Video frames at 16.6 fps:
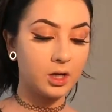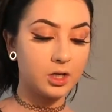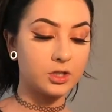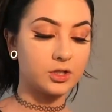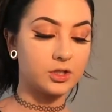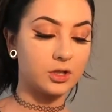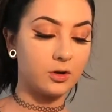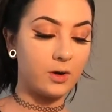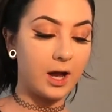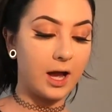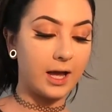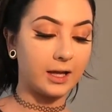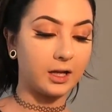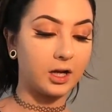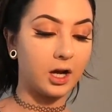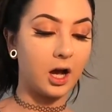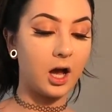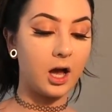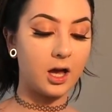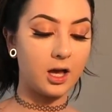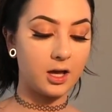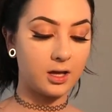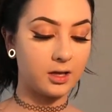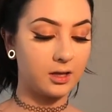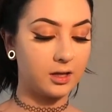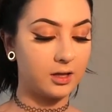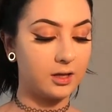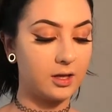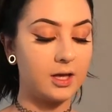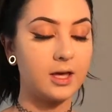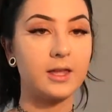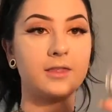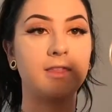So I got
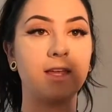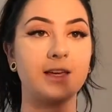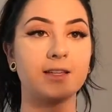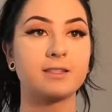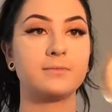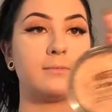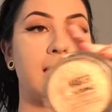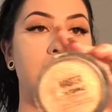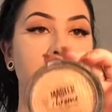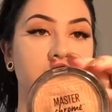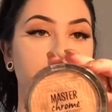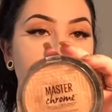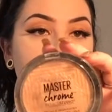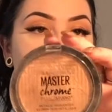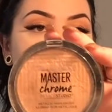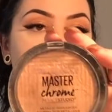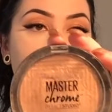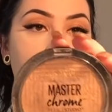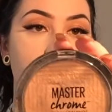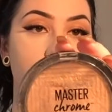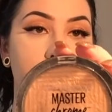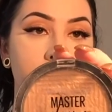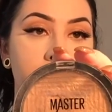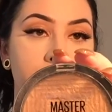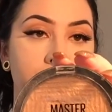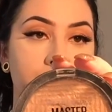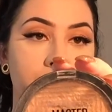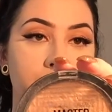this Master Chrome.